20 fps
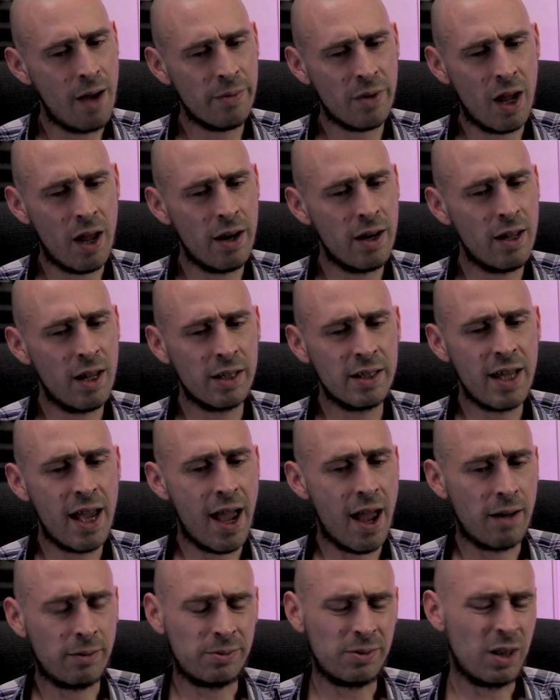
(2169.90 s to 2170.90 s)
I
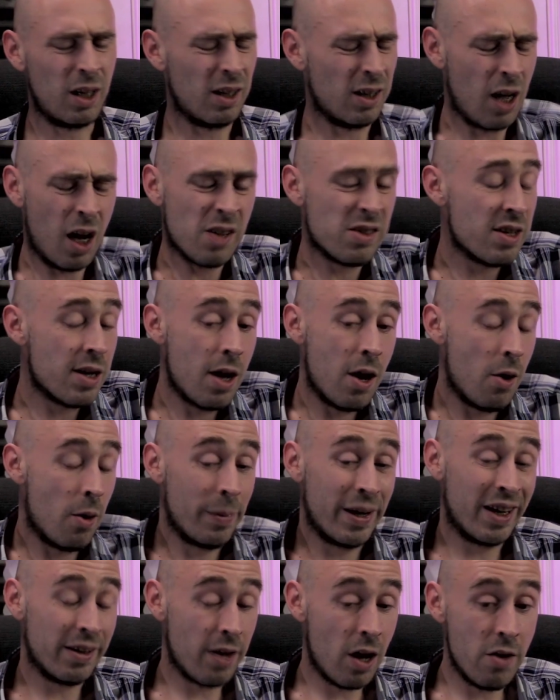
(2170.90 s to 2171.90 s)
don't know. I
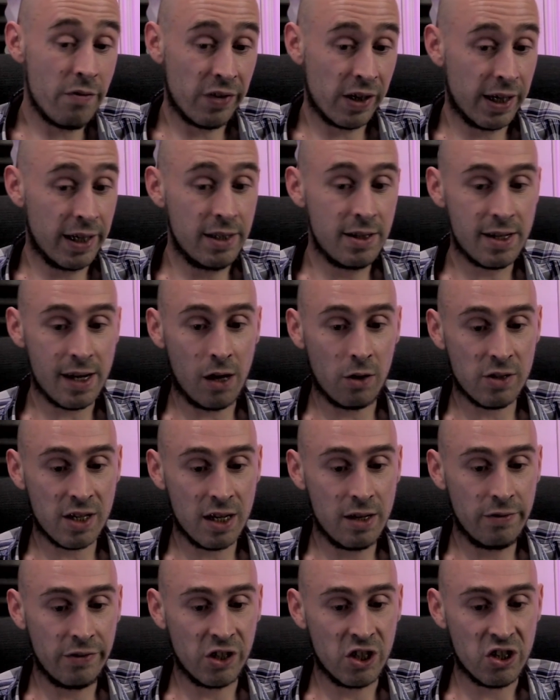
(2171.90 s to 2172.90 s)
mean, I don't think incel's
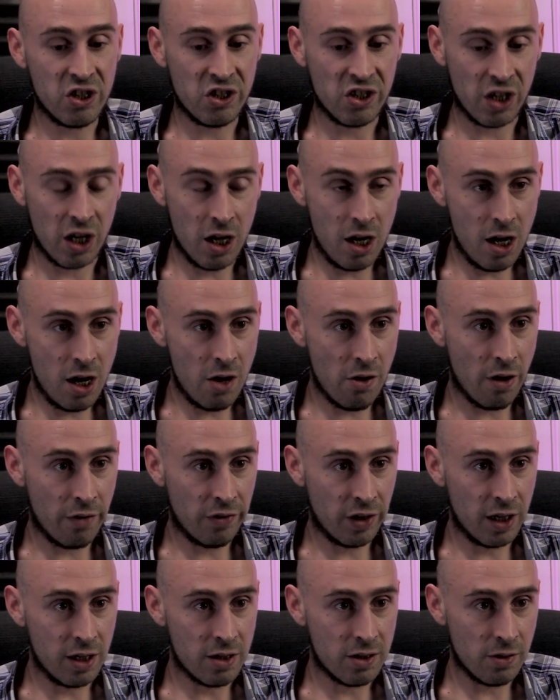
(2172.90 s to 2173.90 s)
even a slur. I
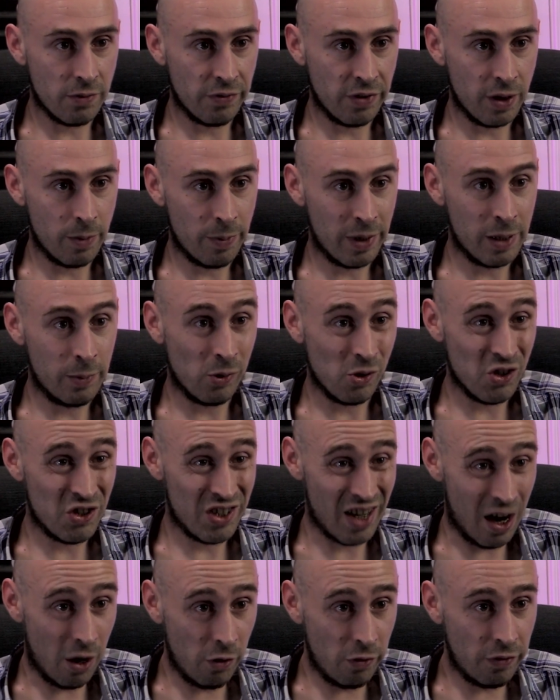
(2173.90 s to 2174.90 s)
think it's something that people
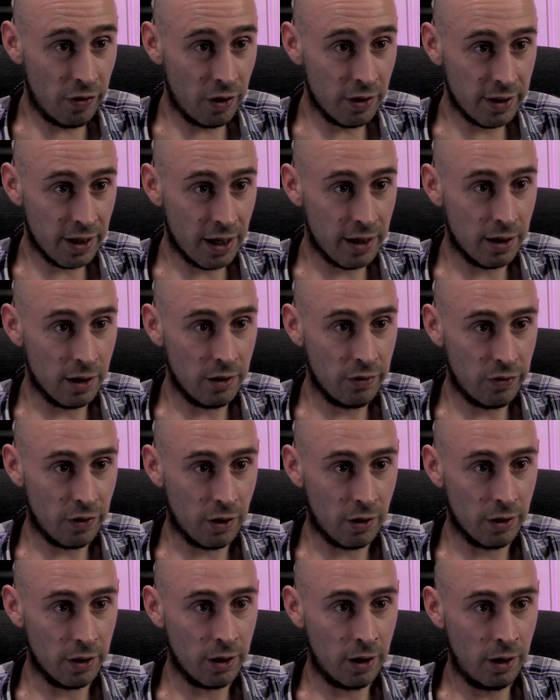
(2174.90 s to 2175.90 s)

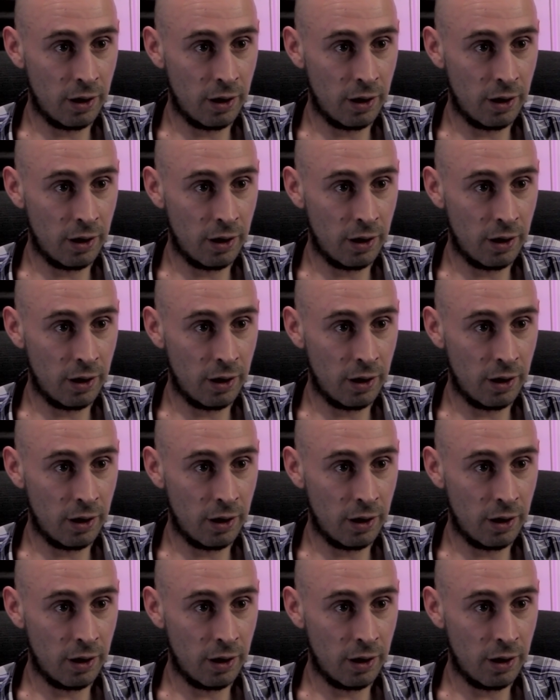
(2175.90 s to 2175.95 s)
self-identify.